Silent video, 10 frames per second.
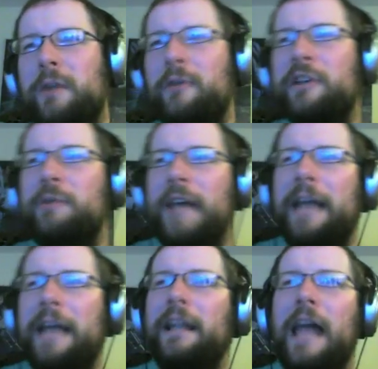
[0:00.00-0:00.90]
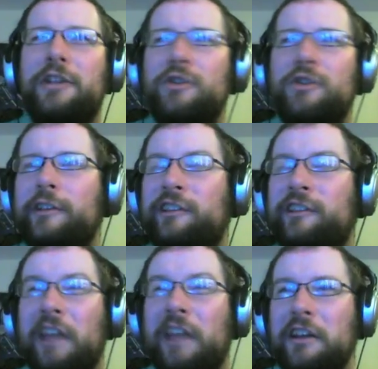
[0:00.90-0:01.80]
by which we gain legendary
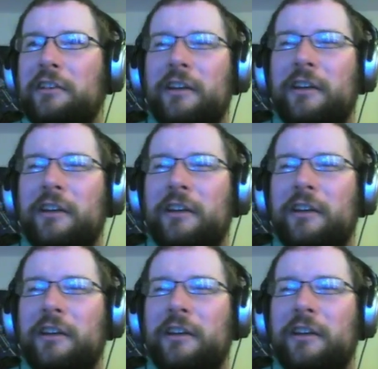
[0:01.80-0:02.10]
status.